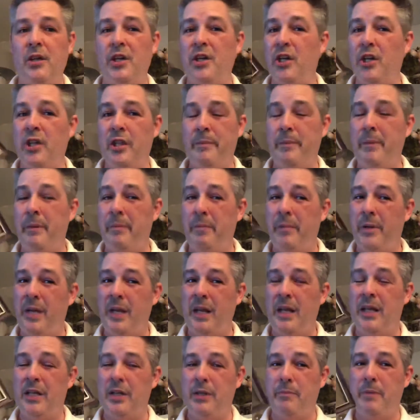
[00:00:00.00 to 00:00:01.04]
And the minimum
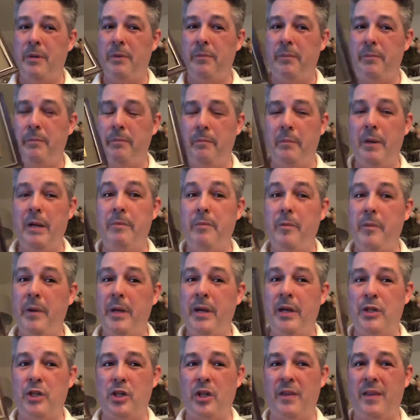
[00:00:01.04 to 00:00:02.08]

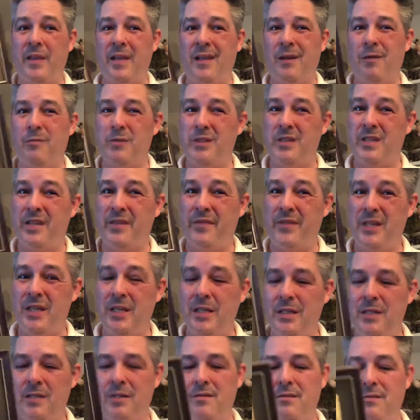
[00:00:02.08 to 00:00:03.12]
age, I think, was 17
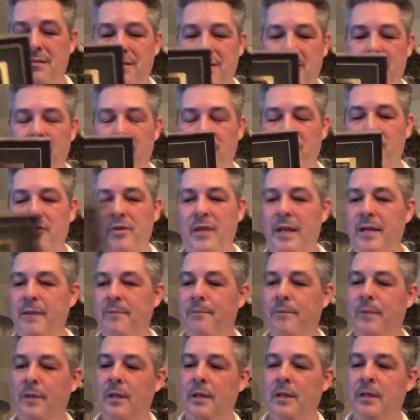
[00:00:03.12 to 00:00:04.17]
to do the Great North Run then.
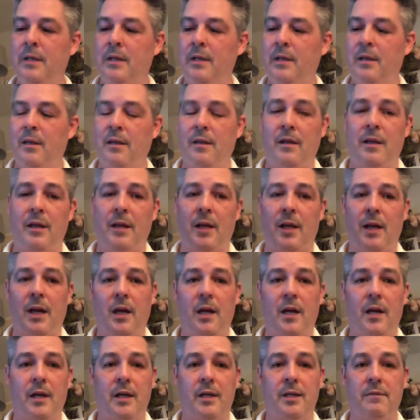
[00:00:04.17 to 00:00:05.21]

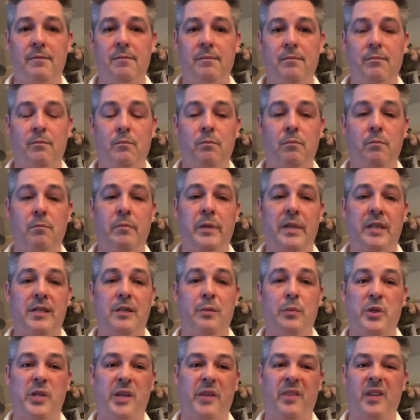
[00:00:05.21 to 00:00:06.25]
I basically
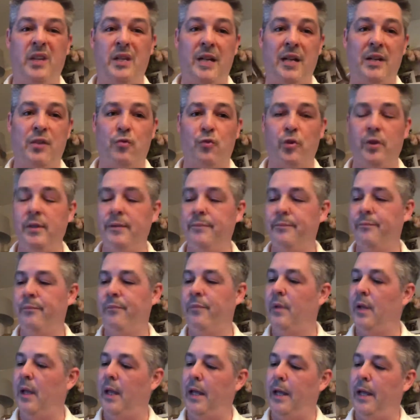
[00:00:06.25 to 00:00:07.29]
was given an entry
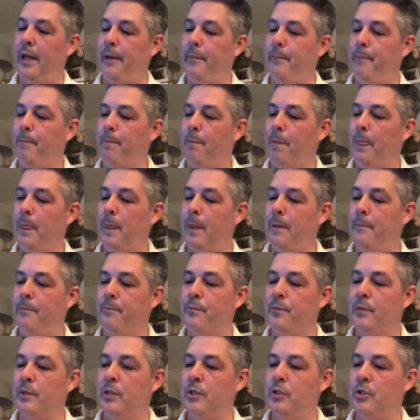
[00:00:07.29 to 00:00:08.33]

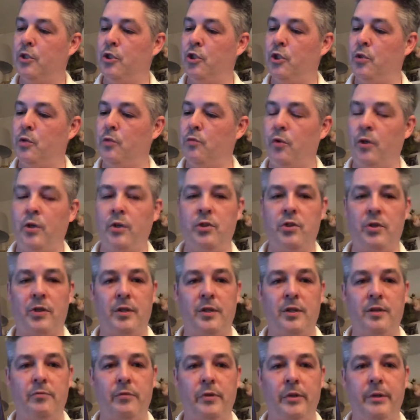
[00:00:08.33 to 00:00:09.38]
to do the run, so I
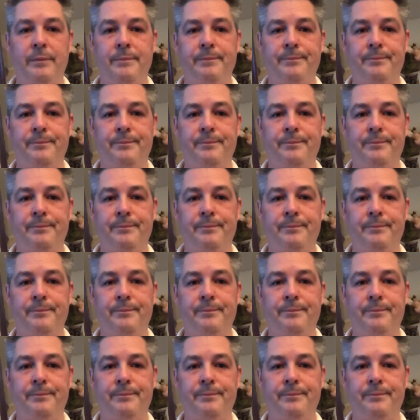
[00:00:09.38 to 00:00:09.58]
did the run.